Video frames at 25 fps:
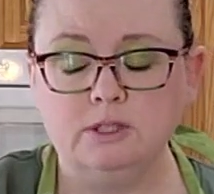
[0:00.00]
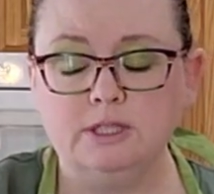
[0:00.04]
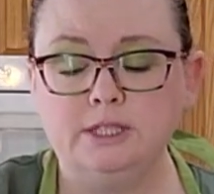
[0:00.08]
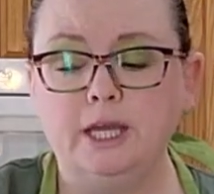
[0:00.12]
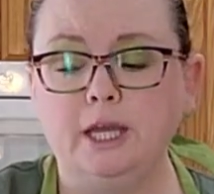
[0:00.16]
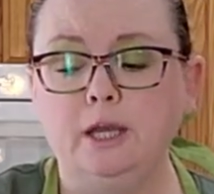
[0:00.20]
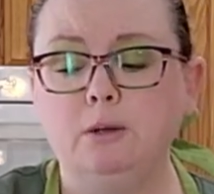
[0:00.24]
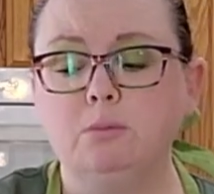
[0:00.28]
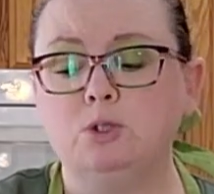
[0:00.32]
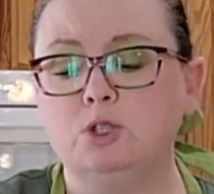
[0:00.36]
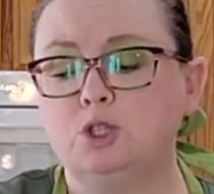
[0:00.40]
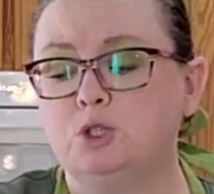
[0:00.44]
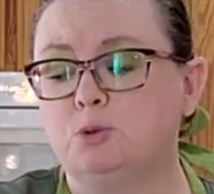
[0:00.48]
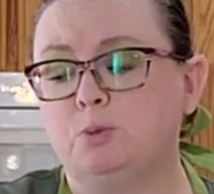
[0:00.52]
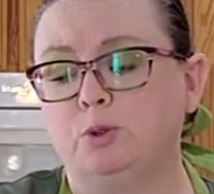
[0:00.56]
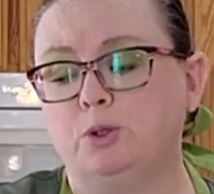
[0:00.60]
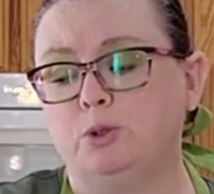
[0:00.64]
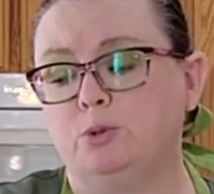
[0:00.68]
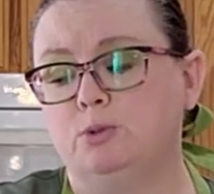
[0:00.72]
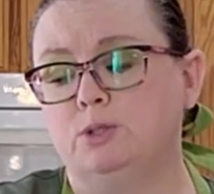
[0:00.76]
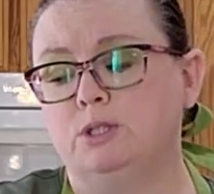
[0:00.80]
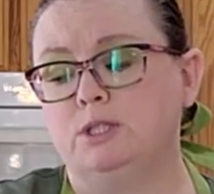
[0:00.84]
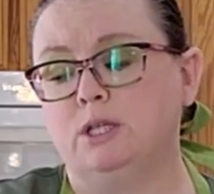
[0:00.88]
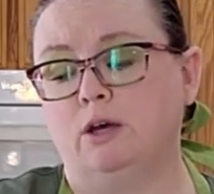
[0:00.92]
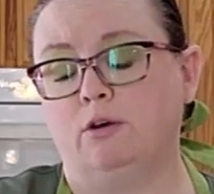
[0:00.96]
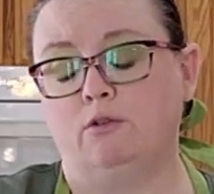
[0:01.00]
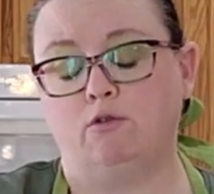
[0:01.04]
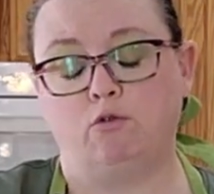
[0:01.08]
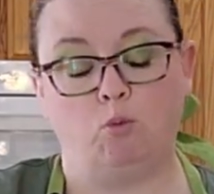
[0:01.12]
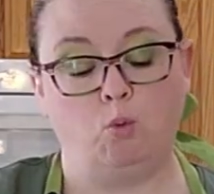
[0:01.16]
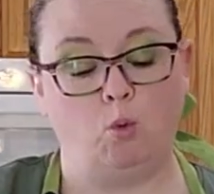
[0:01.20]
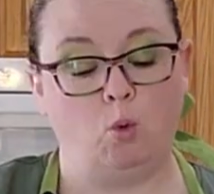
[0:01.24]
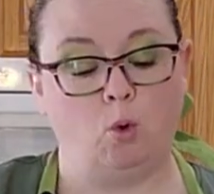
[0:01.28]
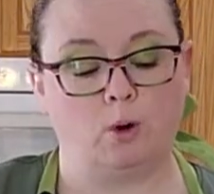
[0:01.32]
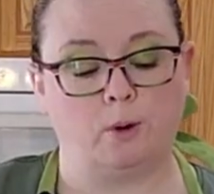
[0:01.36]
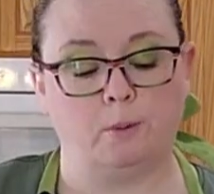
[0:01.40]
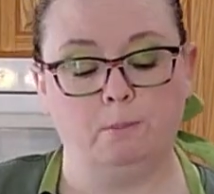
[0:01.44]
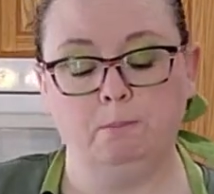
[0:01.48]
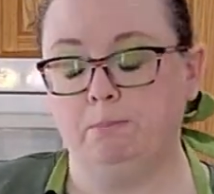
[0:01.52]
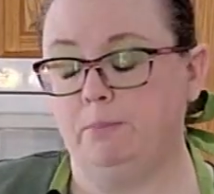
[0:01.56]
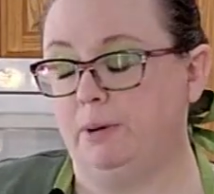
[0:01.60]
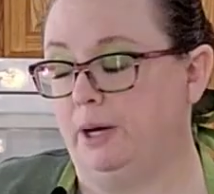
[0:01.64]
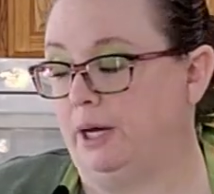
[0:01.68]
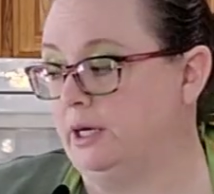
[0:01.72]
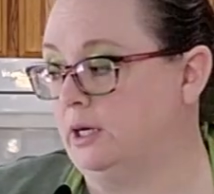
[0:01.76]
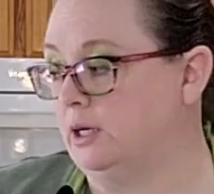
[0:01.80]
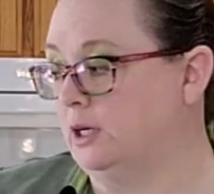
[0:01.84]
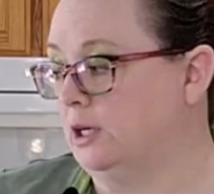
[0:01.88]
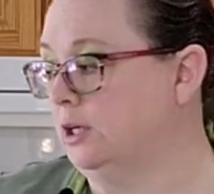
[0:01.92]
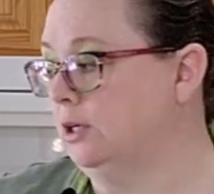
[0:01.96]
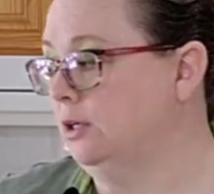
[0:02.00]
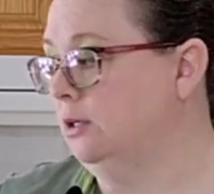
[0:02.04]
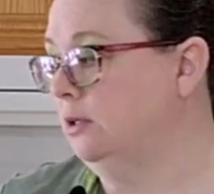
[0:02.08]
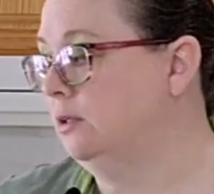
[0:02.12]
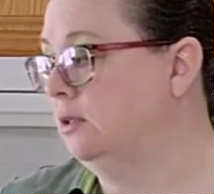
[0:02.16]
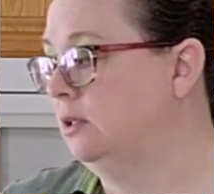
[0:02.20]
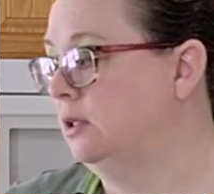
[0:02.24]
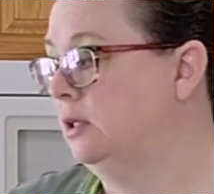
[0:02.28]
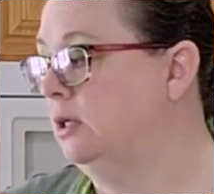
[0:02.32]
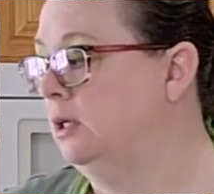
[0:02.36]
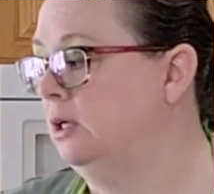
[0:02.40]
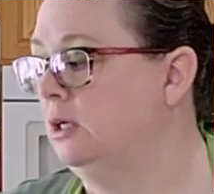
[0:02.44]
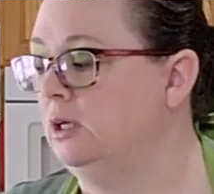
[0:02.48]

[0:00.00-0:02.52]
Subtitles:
tablespoons of warm butter.